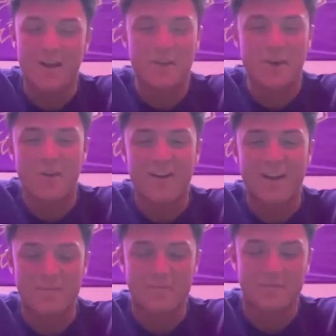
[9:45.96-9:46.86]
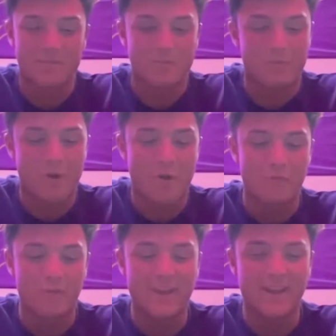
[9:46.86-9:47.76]
don't worry.
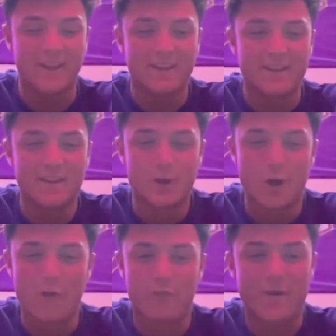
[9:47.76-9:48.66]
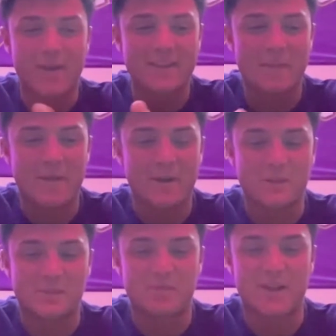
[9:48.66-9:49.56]
Hopefully by the time that
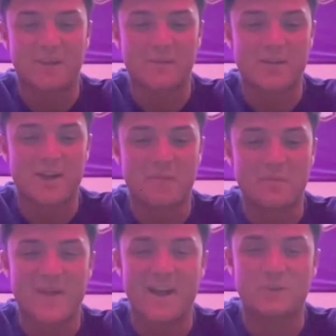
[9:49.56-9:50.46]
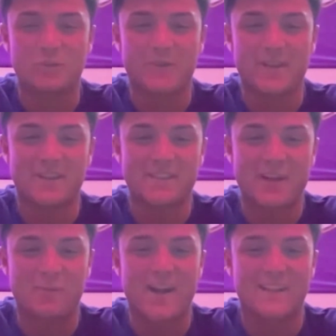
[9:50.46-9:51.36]
Christmas break comes around, I'll be back and we'll be on the
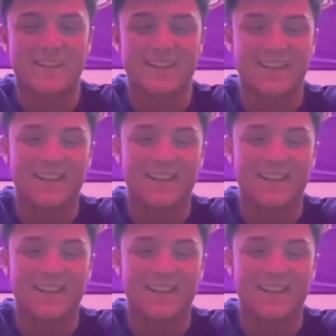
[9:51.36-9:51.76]
same rack again.